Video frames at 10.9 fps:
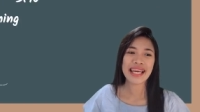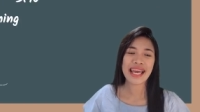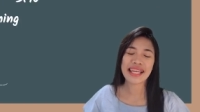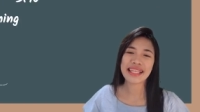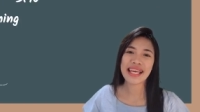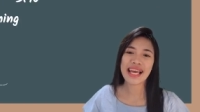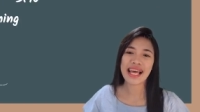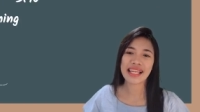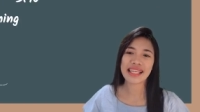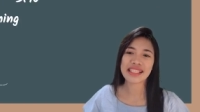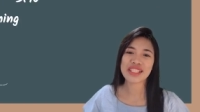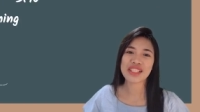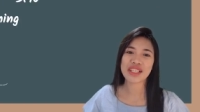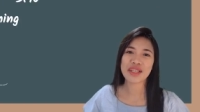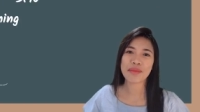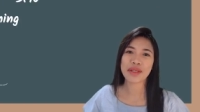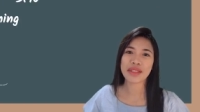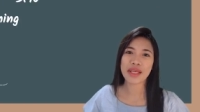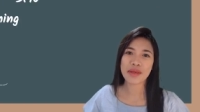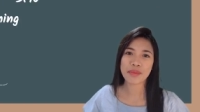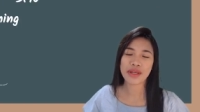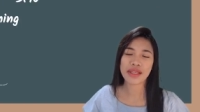And yeah, let's talk about
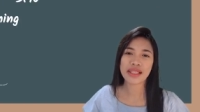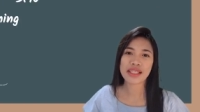April.